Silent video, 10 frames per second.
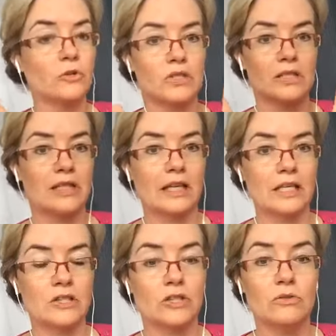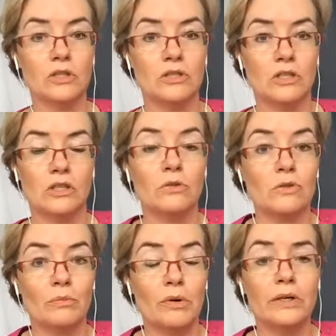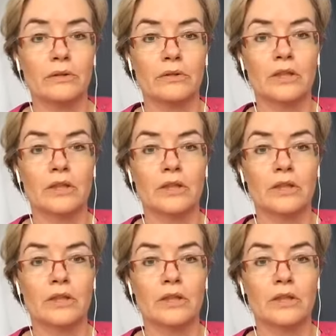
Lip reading: us that he chooses to use both.